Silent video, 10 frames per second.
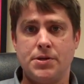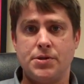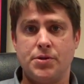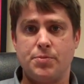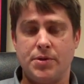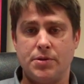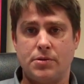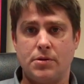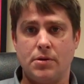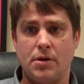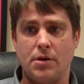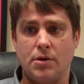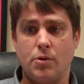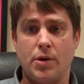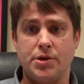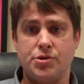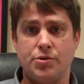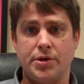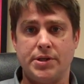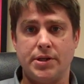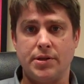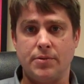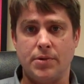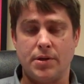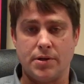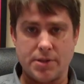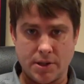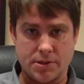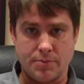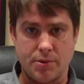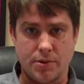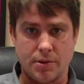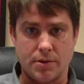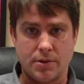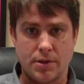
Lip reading: So it's been quite a joy dealing with their tech support.